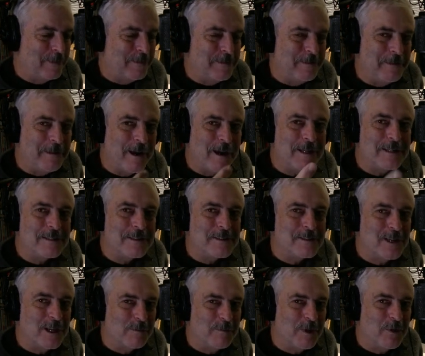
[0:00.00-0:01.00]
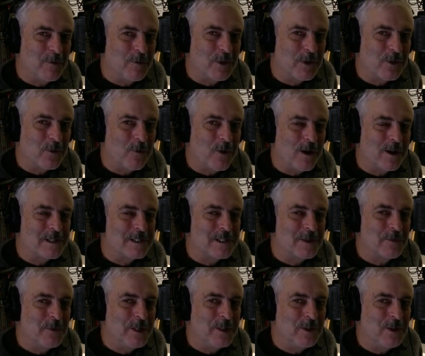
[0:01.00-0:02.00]
Gneiss is going to be one of the
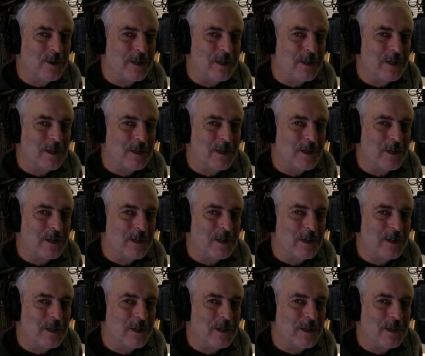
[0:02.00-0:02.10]
rocks that we